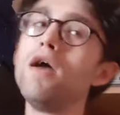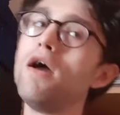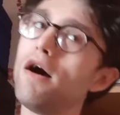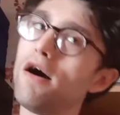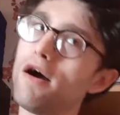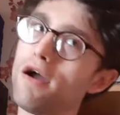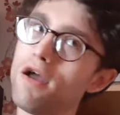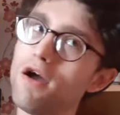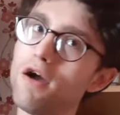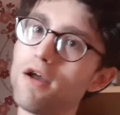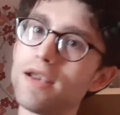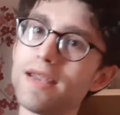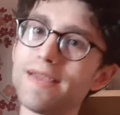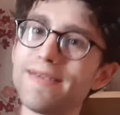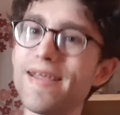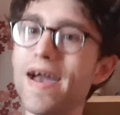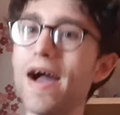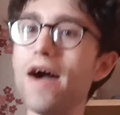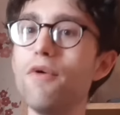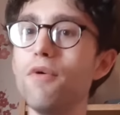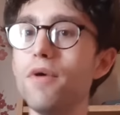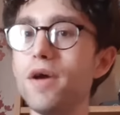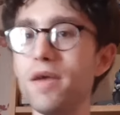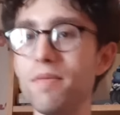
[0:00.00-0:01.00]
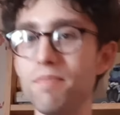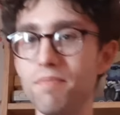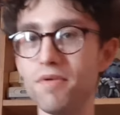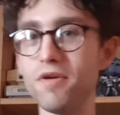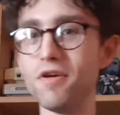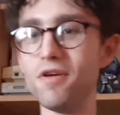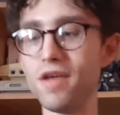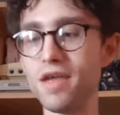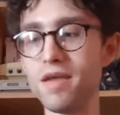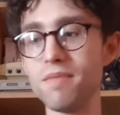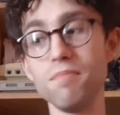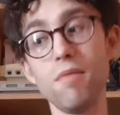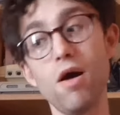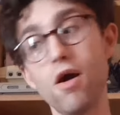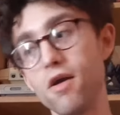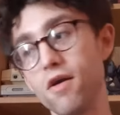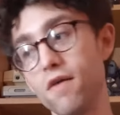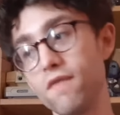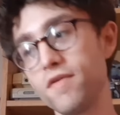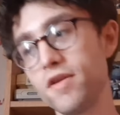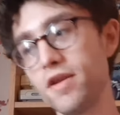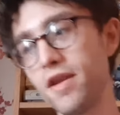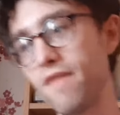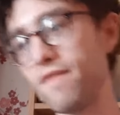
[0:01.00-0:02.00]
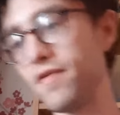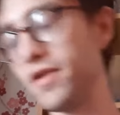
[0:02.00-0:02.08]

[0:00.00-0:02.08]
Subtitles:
I highly doubt it, but it might have. You never